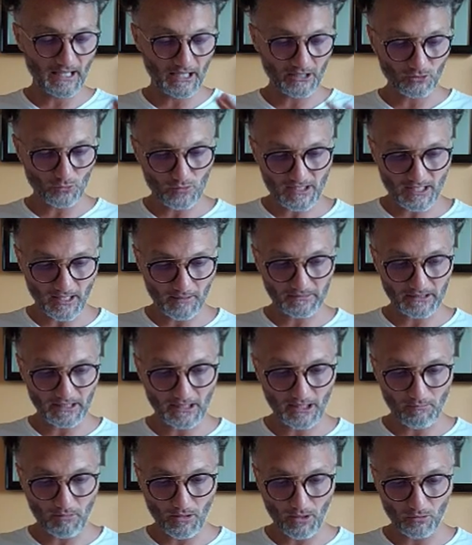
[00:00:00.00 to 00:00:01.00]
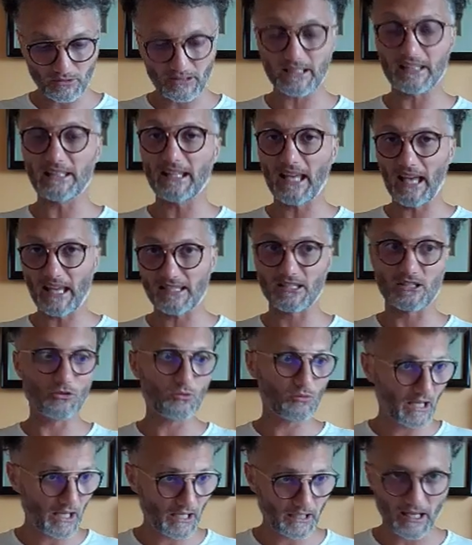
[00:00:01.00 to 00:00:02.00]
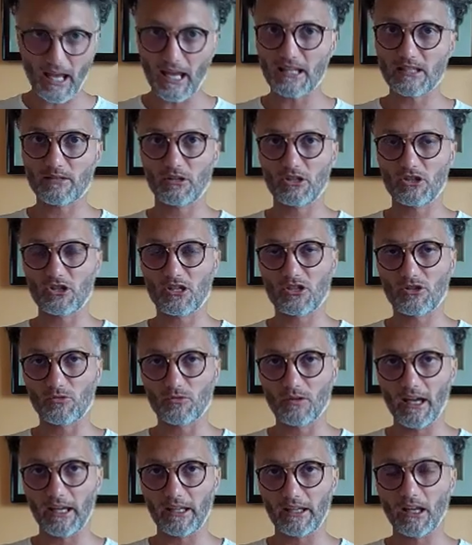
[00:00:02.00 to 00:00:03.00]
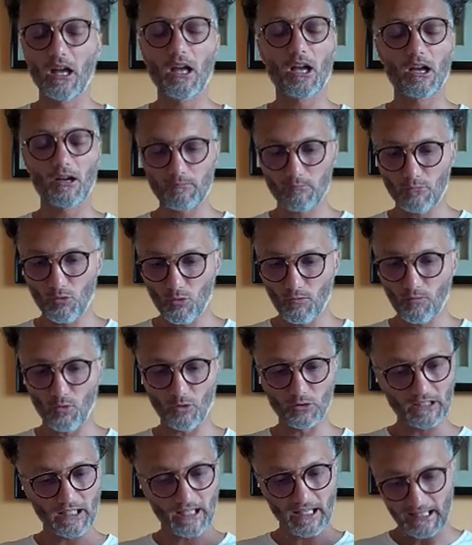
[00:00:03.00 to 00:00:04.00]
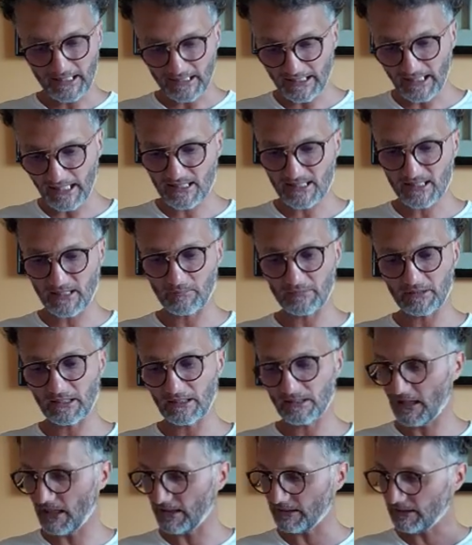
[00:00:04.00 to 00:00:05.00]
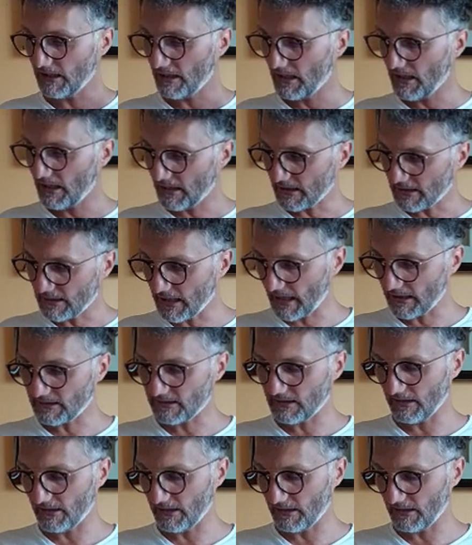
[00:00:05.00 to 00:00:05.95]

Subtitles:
I do something about it? Yes, you can, as much as you like. Move on, get something done, get